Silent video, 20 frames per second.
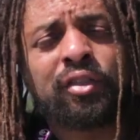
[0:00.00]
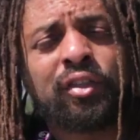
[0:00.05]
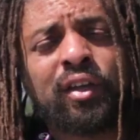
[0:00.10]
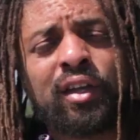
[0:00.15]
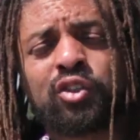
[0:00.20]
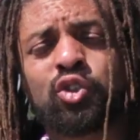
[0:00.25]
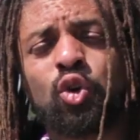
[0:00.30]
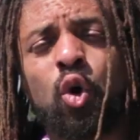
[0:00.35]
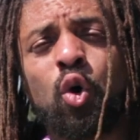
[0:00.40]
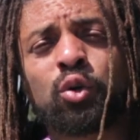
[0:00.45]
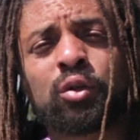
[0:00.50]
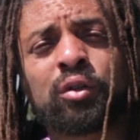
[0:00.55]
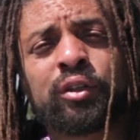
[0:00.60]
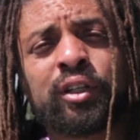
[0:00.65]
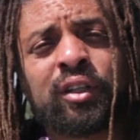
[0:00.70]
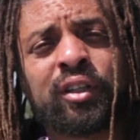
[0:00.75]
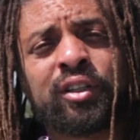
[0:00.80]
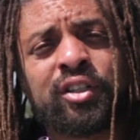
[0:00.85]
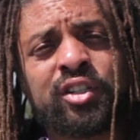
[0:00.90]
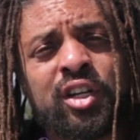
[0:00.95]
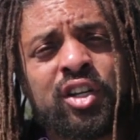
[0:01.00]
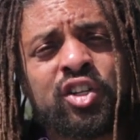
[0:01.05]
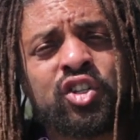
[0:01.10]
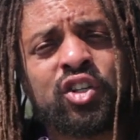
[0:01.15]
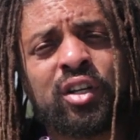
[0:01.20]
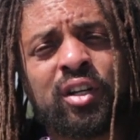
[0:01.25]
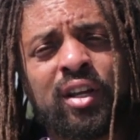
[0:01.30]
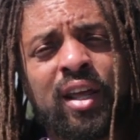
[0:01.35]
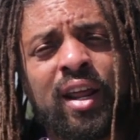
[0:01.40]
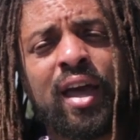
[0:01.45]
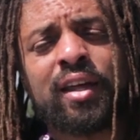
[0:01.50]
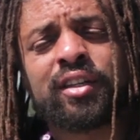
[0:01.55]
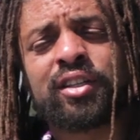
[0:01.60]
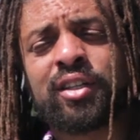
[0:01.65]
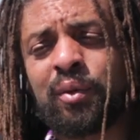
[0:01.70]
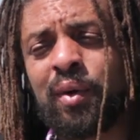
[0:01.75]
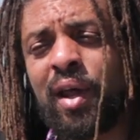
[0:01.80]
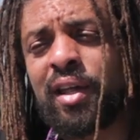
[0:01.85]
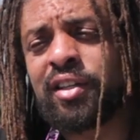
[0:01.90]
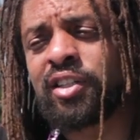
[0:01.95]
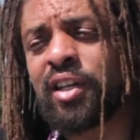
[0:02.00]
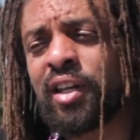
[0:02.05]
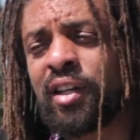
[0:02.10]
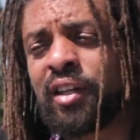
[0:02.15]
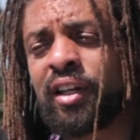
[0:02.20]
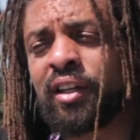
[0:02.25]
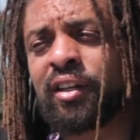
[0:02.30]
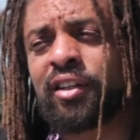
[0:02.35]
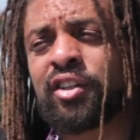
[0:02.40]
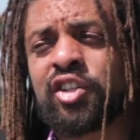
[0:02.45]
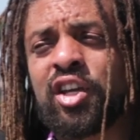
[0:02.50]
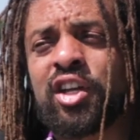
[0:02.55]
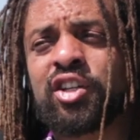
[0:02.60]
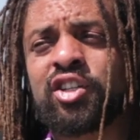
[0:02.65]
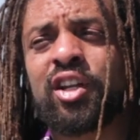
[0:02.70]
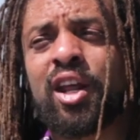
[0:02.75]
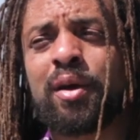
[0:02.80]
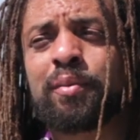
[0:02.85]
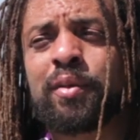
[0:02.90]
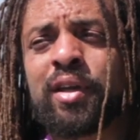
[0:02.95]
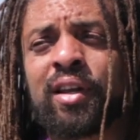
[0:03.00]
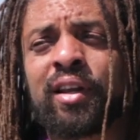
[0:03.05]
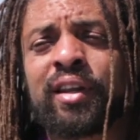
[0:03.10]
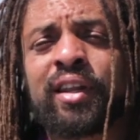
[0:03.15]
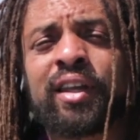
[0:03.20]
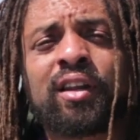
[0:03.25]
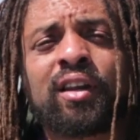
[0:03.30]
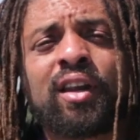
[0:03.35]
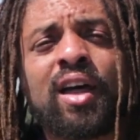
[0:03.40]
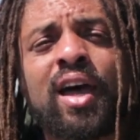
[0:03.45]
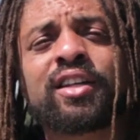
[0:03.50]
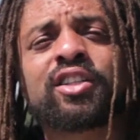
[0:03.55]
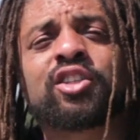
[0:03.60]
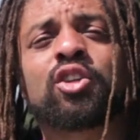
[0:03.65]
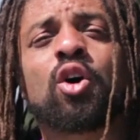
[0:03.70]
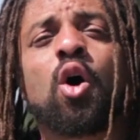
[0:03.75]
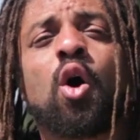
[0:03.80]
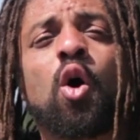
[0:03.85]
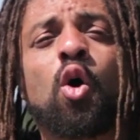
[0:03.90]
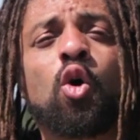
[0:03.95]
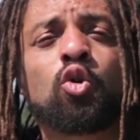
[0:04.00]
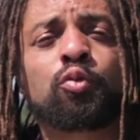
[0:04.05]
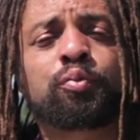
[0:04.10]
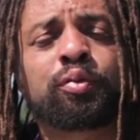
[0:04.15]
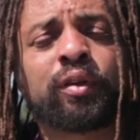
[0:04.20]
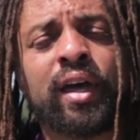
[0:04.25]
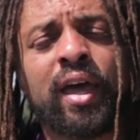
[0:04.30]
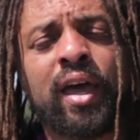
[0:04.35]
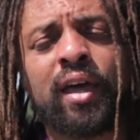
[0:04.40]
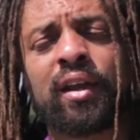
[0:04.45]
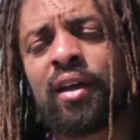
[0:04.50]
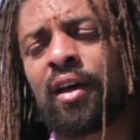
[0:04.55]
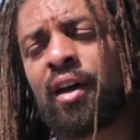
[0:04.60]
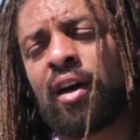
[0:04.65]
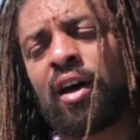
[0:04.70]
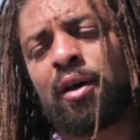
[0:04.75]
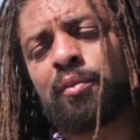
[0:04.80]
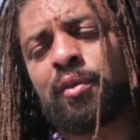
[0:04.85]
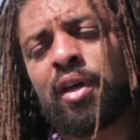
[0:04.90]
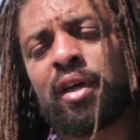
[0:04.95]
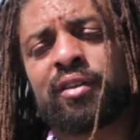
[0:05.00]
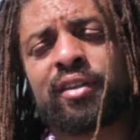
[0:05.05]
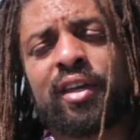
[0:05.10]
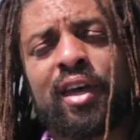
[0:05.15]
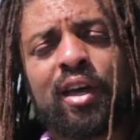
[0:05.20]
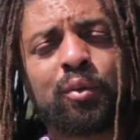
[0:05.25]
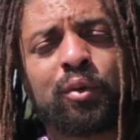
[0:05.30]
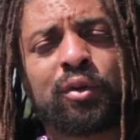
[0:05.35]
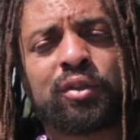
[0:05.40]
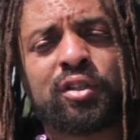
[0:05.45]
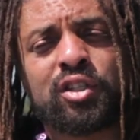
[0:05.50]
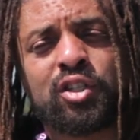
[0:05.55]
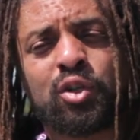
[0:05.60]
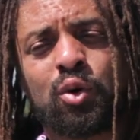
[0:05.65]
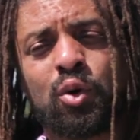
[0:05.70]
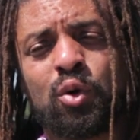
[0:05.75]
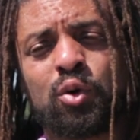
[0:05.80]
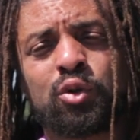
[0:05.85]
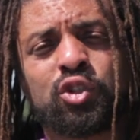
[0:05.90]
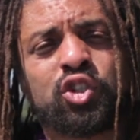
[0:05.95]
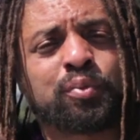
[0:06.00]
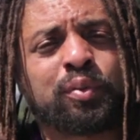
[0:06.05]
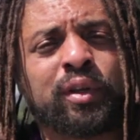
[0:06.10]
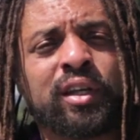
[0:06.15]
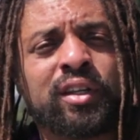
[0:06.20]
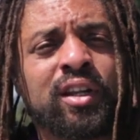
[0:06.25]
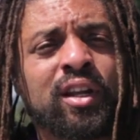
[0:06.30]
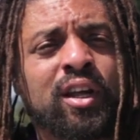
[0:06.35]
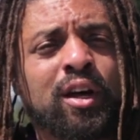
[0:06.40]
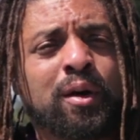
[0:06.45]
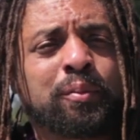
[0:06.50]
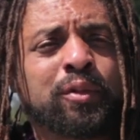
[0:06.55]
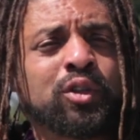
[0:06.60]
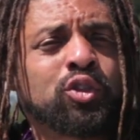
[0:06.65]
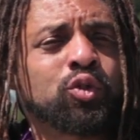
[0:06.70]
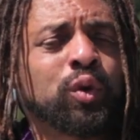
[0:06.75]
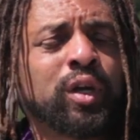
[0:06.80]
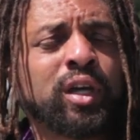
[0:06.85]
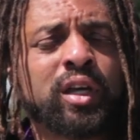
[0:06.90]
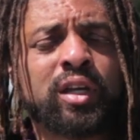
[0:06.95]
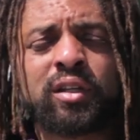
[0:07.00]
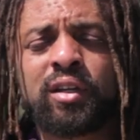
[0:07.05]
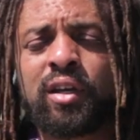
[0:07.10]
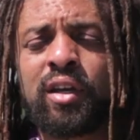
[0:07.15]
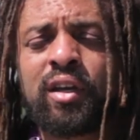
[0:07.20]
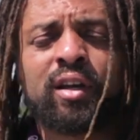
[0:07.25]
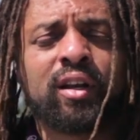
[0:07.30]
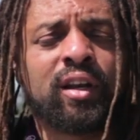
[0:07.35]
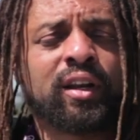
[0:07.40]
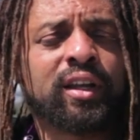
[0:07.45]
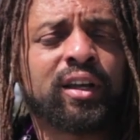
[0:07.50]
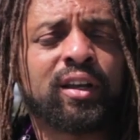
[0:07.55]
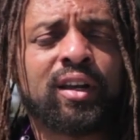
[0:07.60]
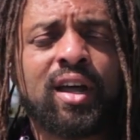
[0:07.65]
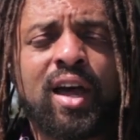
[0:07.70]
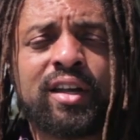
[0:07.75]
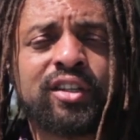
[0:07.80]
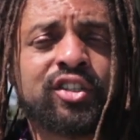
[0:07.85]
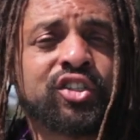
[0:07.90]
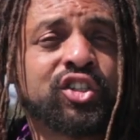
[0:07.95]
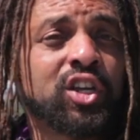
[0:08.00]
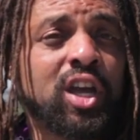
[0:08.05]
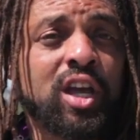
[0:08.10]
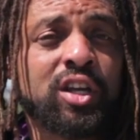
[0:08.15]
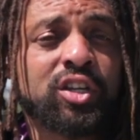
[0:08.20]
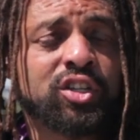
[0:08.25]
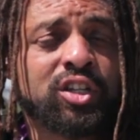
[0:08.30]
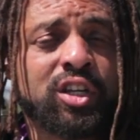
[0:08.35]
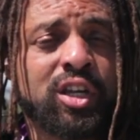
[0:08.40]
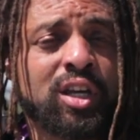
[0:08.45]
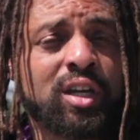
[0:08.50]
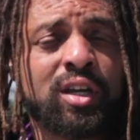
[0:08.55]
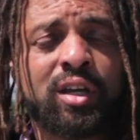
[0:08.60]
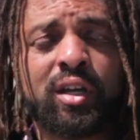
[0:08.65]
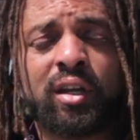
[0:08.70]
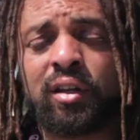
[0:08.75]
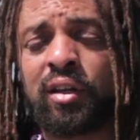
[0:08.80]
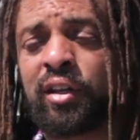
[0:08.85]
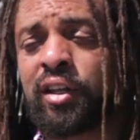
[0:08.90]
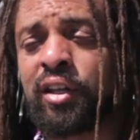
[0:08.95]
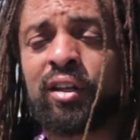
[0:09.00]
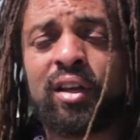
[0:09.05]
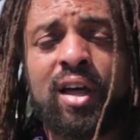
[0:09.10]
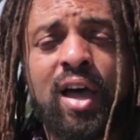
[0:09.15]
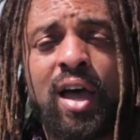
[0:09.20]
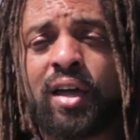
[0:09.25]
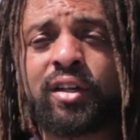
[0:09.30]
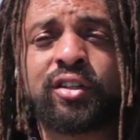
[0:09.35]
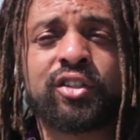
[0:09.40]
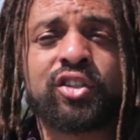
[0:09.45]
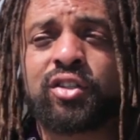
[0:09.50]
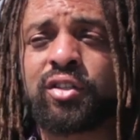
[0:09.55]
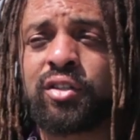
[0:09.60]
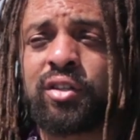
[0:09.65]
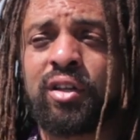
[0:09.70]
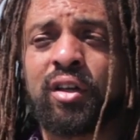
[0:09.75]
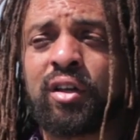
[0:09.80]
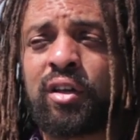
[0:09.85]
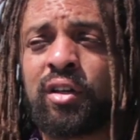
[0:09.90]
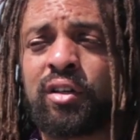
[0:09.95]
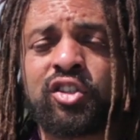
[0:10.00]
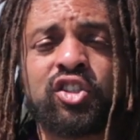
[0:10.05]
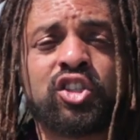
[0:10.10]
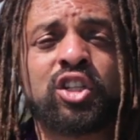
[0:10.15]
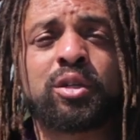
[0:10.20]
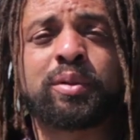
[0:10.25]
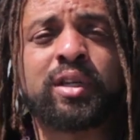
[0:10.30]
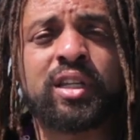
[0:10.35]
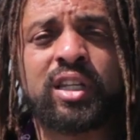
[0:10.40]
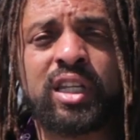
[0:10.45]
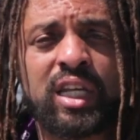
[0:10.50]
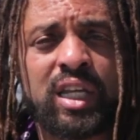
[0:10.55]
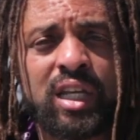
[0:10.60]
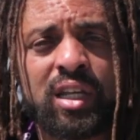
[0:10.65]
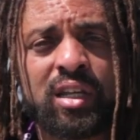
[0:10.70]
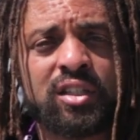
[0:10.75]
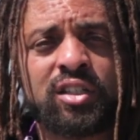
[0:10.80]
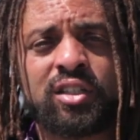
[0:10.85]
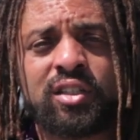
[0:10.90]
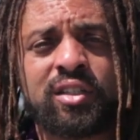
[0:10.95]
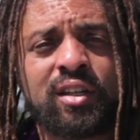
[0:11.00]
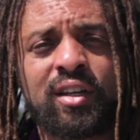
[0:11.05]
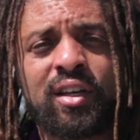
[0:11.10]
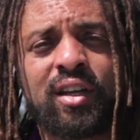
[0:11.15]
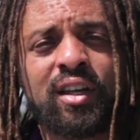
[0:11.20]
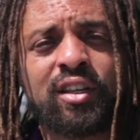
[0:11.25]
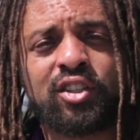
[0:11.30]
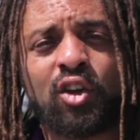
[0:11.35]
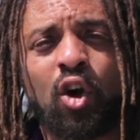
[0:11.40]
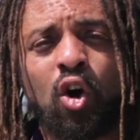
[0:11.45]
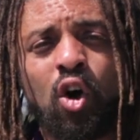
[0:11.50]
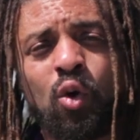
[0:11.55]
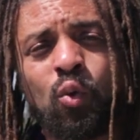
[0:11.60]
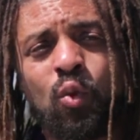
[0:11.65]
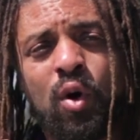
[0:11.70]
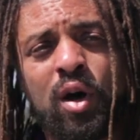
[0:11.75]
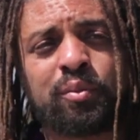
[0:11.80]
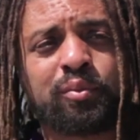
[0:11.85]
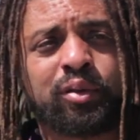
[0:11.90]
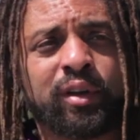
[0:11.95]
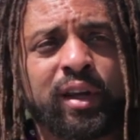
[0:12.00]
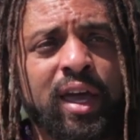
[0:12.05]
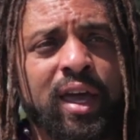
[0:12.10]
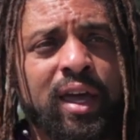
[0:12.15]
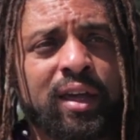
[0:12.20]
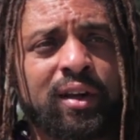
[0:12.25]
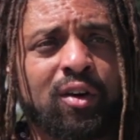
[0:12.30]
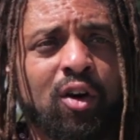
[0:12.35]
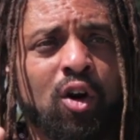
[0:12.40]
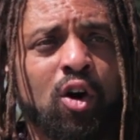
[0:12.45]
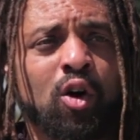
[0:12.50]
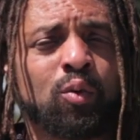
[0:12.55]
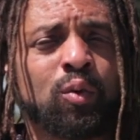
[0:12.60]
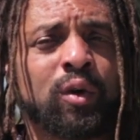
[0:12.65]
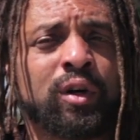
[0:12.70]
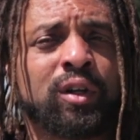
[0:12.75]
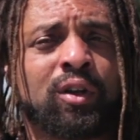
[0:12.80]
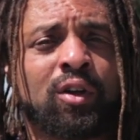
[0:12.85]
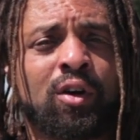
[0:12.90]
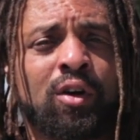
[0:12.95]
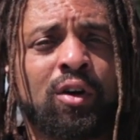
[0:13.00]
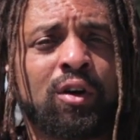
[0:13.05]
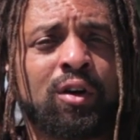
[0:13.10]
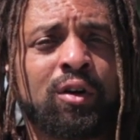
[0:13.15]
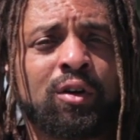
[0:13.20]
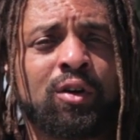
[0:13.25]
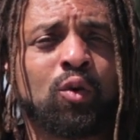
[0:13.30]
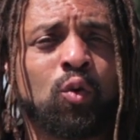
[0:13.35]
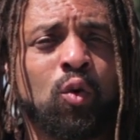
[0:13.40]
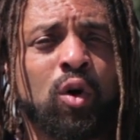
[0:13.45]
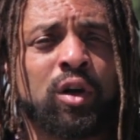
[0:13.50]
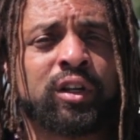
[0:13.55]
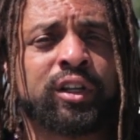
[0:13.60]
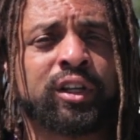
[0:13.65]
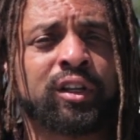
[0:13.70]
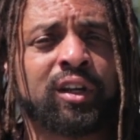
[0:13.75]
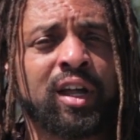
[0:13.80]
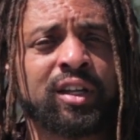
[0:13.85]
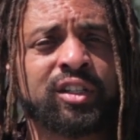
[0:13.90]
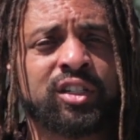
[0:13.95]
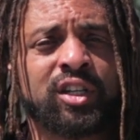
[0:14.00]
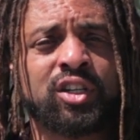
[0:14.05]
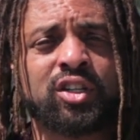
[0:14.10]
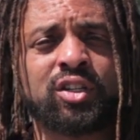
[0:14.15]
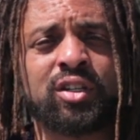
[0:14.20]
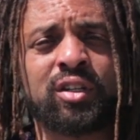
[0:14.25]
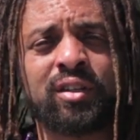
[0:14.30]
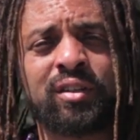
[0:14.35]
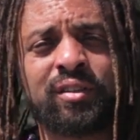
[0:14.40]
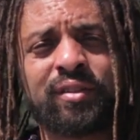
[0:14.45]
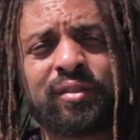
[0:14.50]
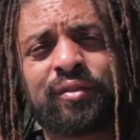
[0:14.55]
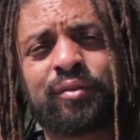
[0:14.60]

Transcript: I think total legalization, when I say legalization, I mean legalize the whole plant. I'm not down with this whole splitting it up between legalized THC and legalized CBD. It's all one plant, all one law, one legalization.